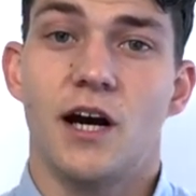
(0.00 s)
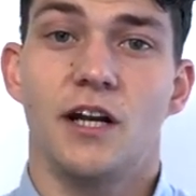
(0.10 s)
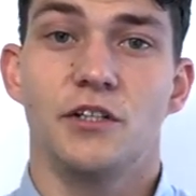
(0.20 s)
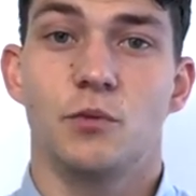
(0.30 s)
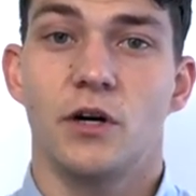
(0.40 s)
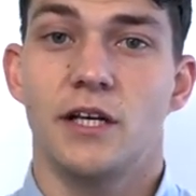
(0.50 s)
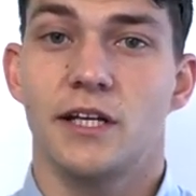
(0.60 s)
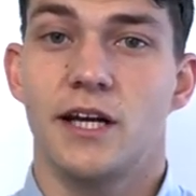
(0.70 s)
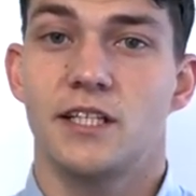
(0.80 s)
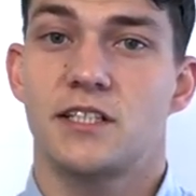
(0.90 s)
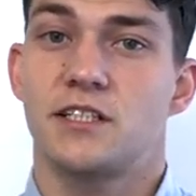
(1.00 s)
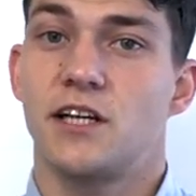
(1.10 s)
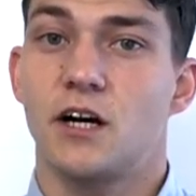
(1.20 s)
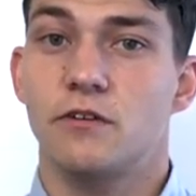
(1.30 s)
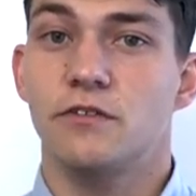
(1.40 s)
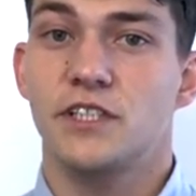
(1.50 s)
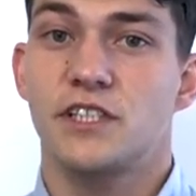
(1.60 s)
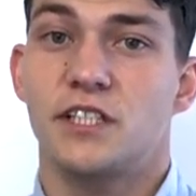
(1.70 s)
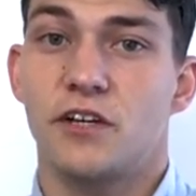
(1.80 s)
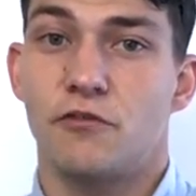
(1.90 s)
and it's why they get stuck with a
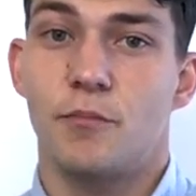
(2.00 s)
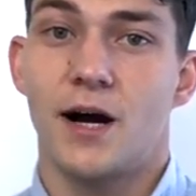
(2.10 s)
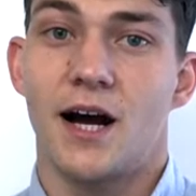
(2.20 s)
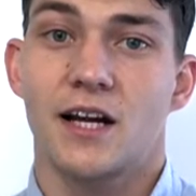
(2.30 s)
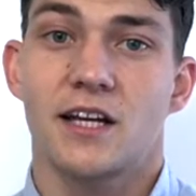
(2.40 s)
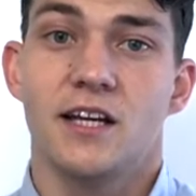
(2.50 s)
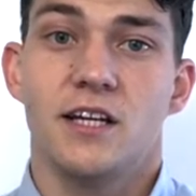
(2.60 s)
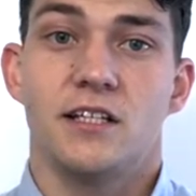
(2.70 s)
stiff back.